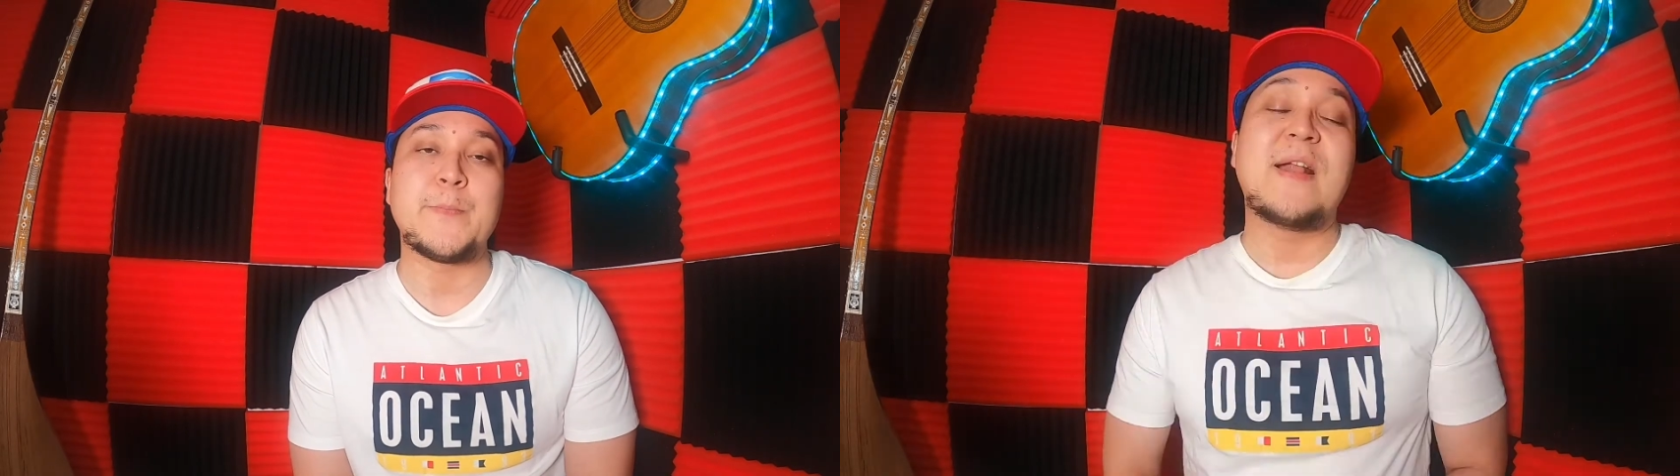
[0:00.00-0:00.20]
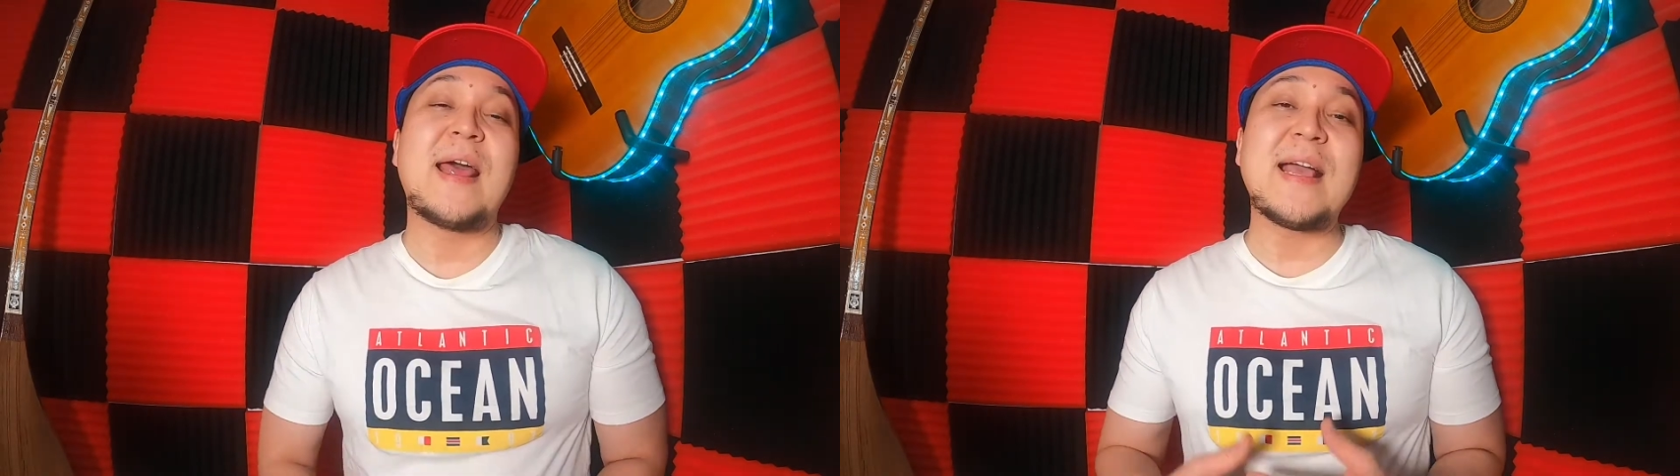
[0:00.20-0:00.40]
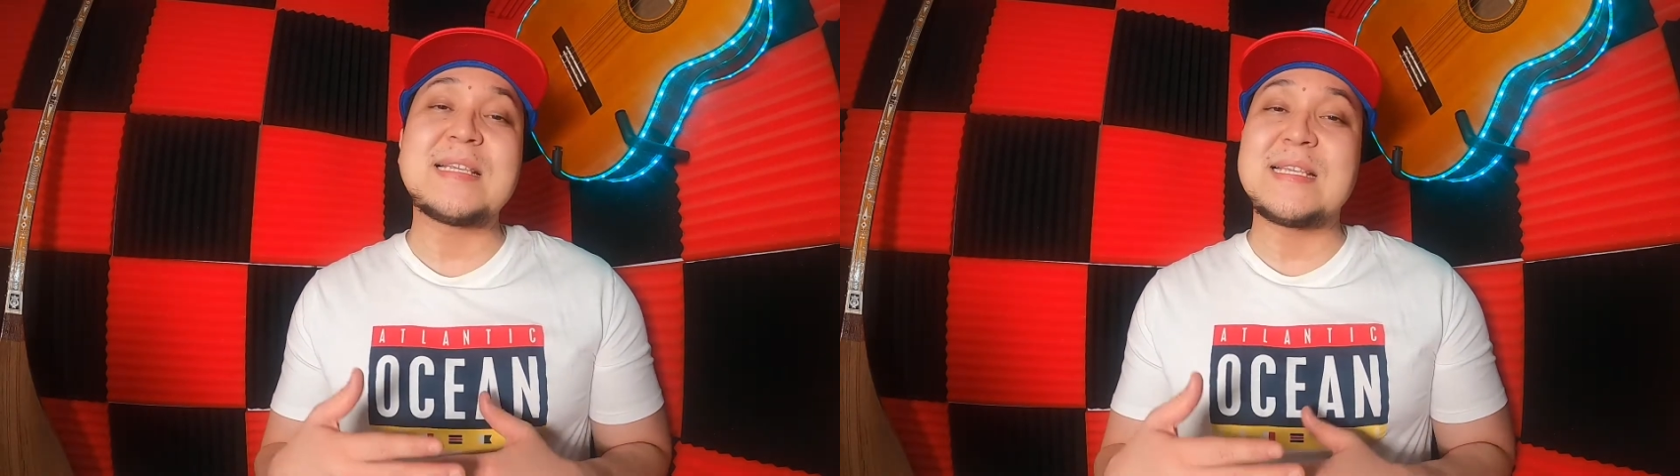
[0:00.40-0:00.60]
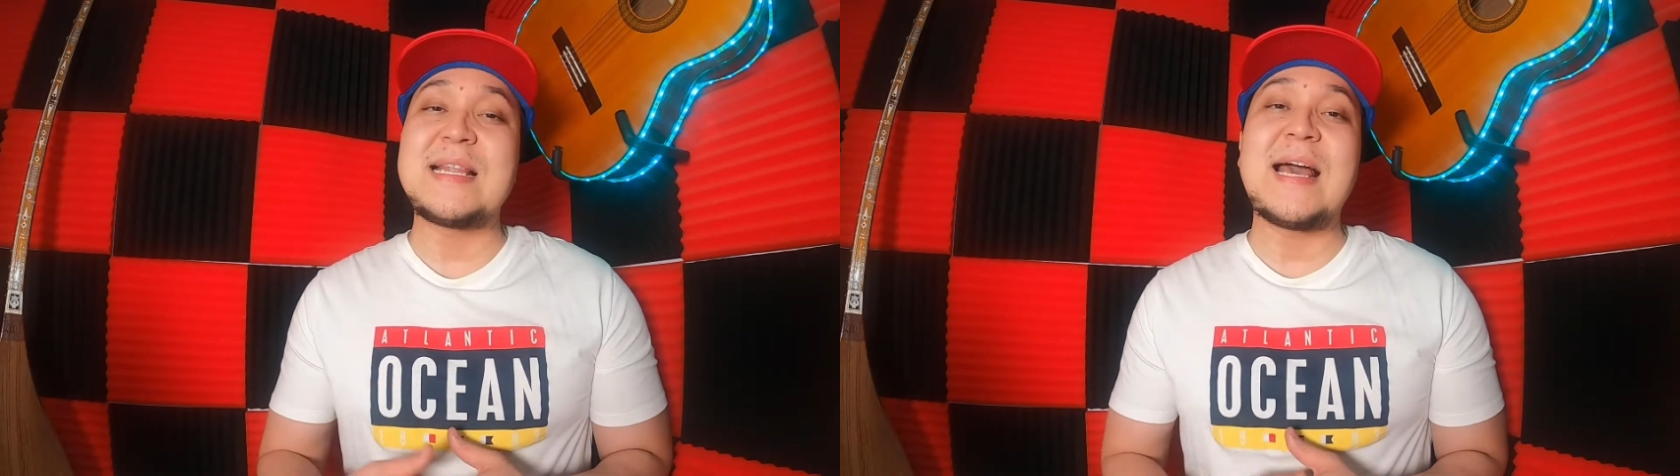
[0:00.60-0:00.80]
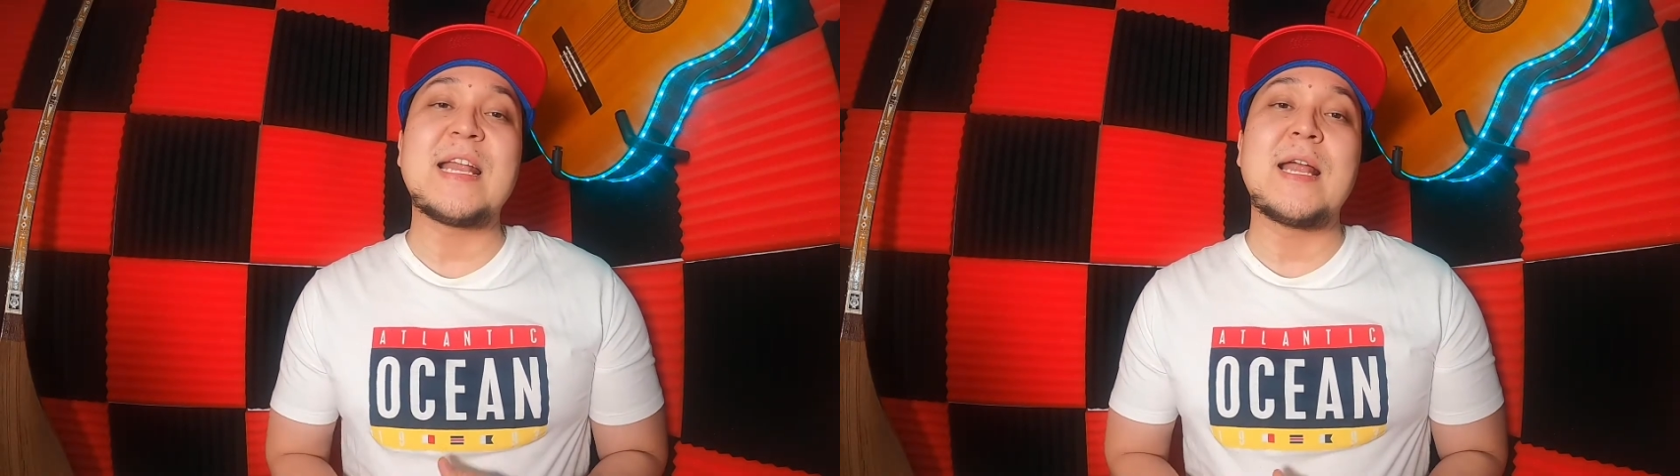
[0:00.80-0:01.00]
When I got the
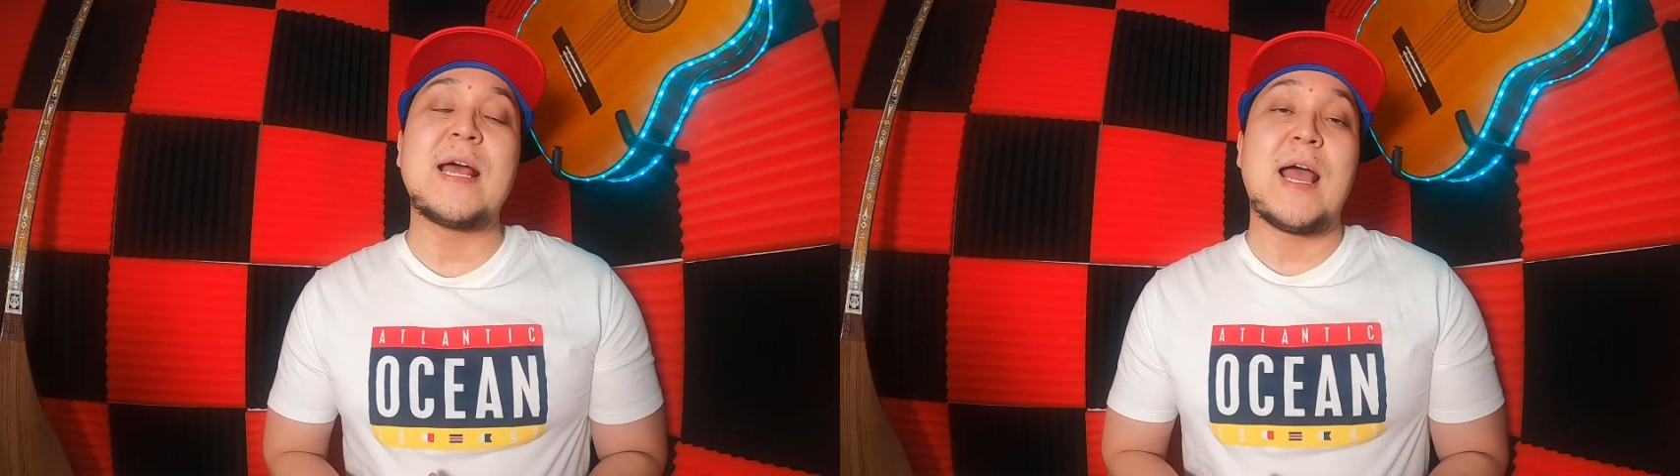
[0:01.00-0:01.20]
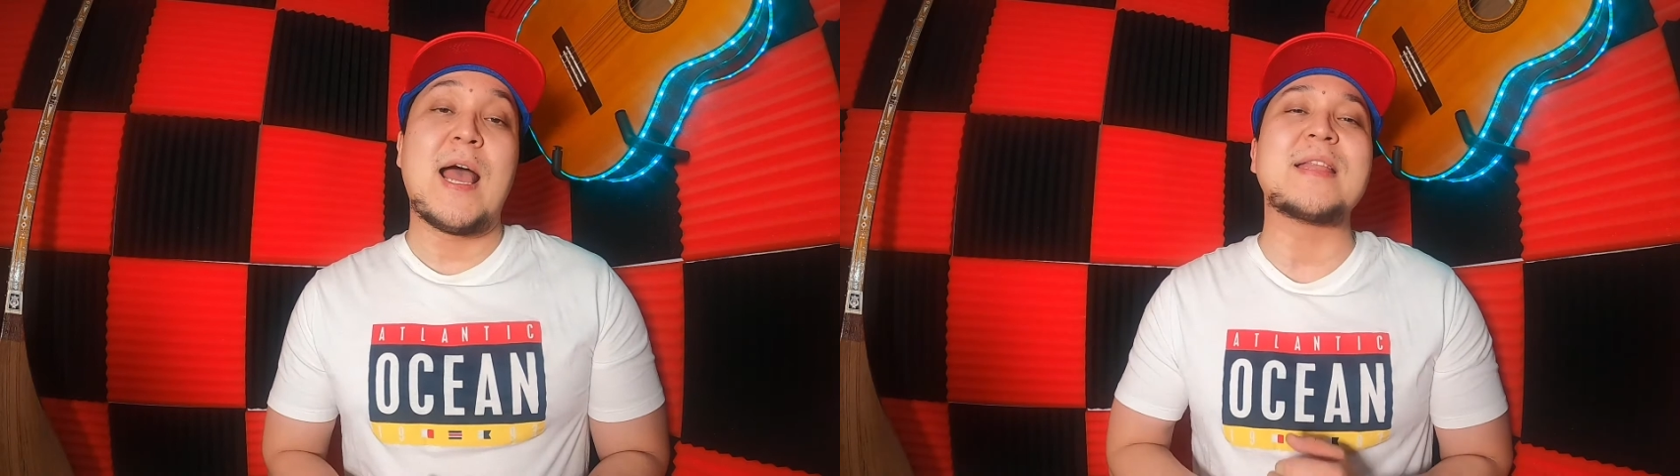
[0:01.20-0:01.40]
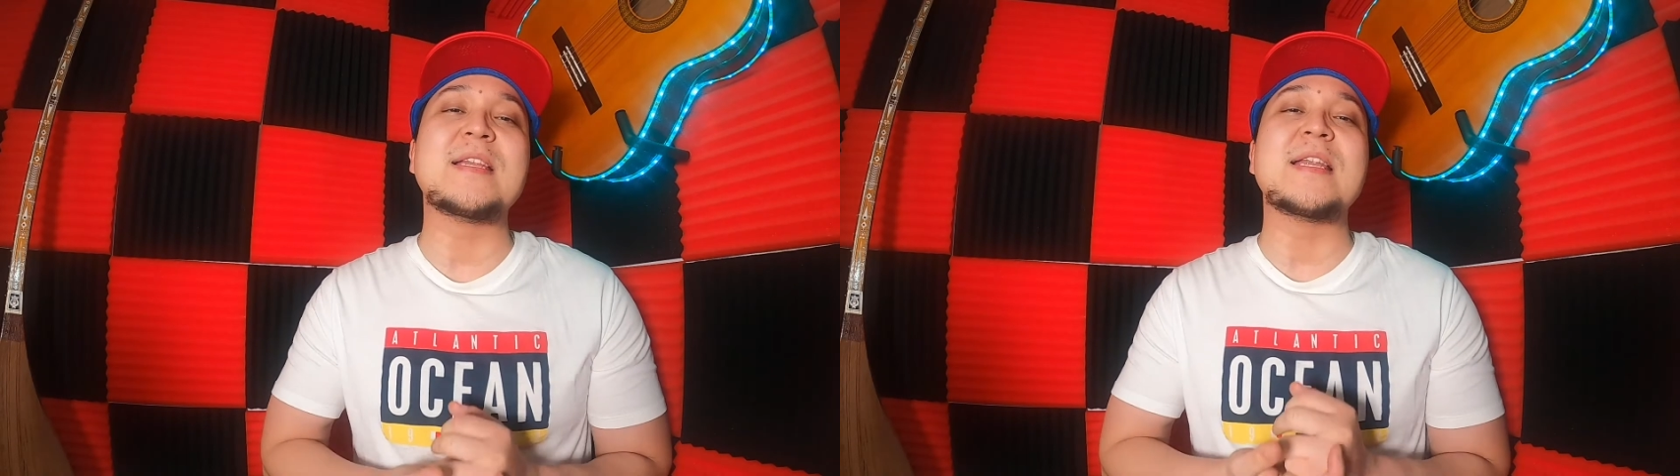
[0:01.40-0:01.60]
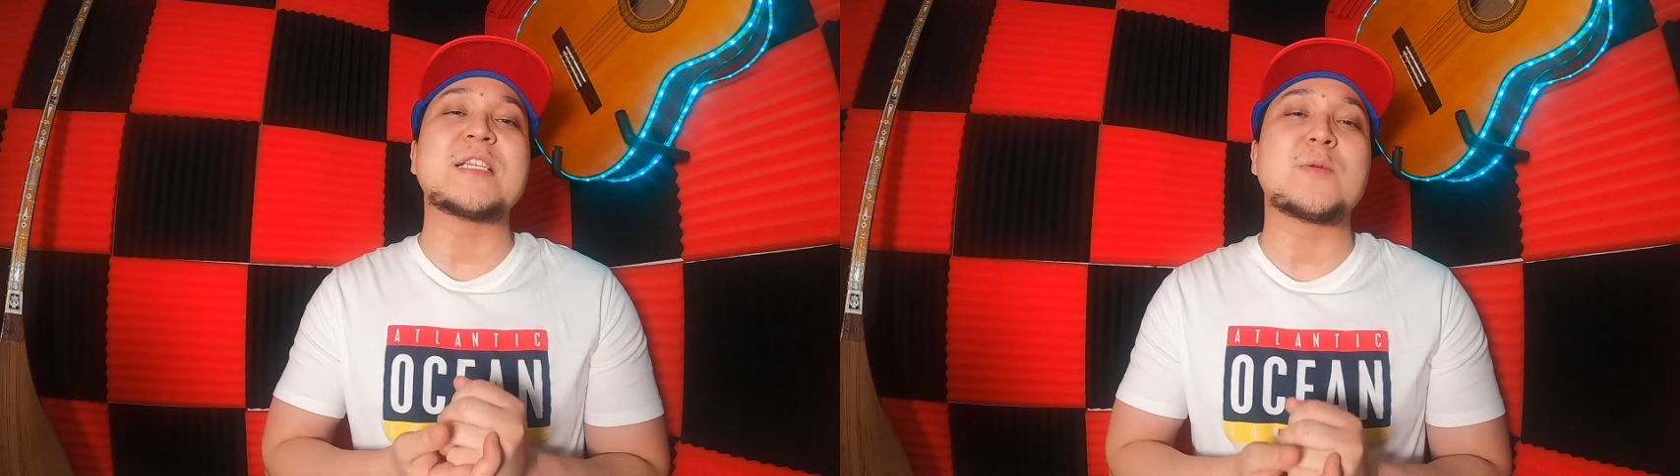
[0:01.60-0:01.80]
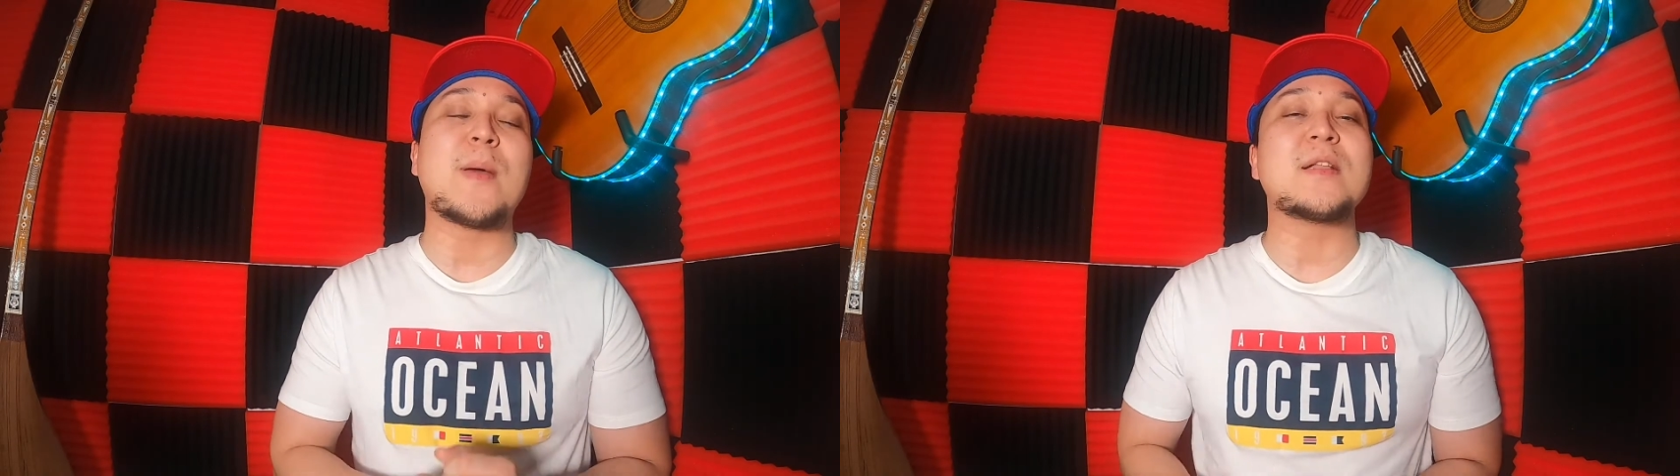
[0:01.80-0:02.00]
letter, I didn't
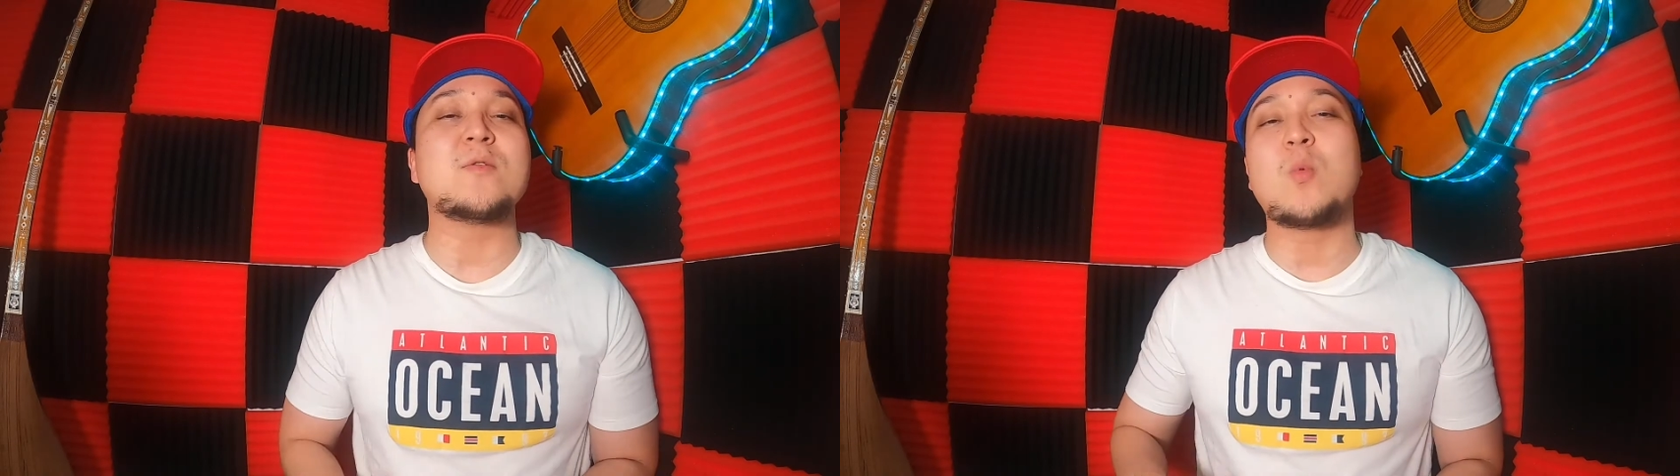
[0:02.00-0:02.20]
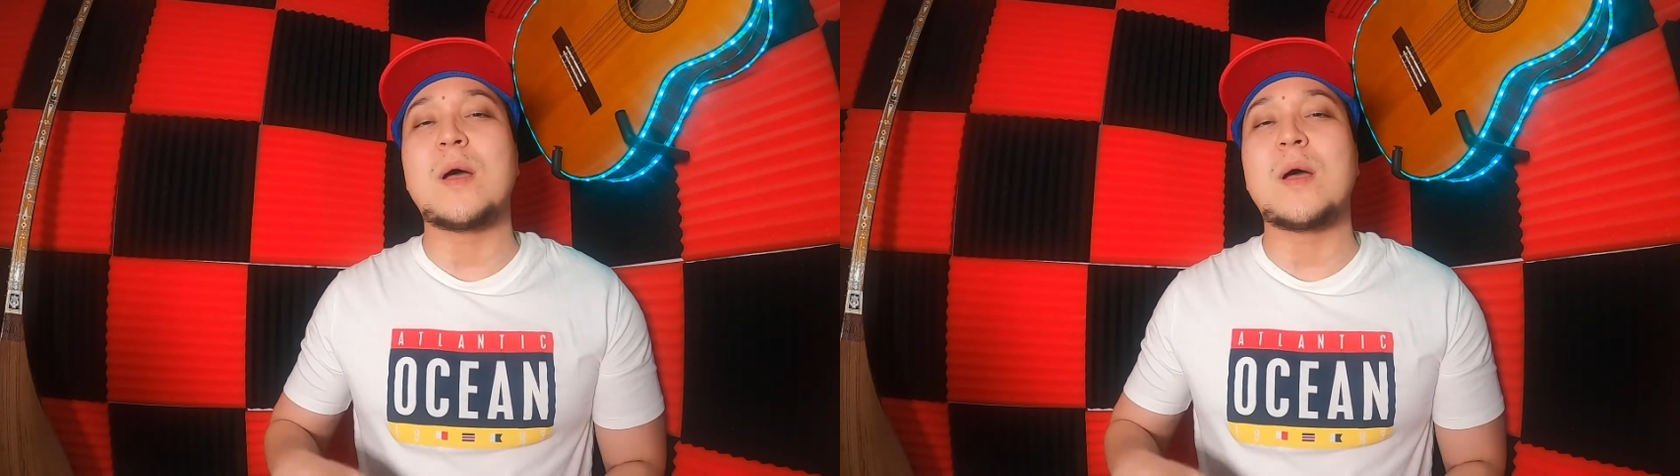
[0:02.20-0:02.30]
expect in